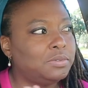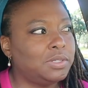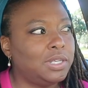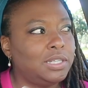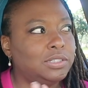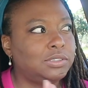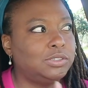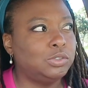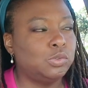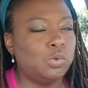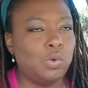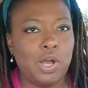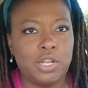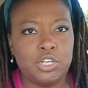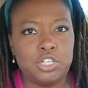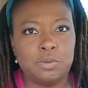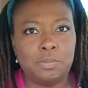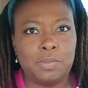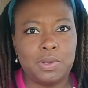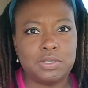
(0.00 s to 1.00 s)
like
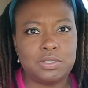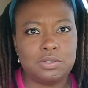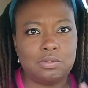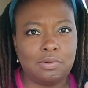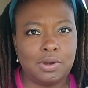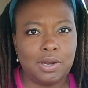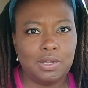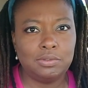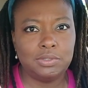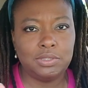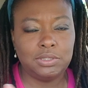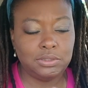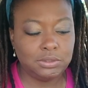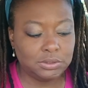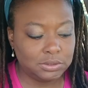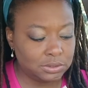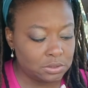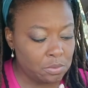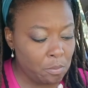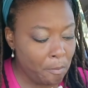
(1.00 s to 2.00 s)
watching my
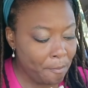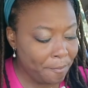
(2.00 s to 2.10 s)
surroundings.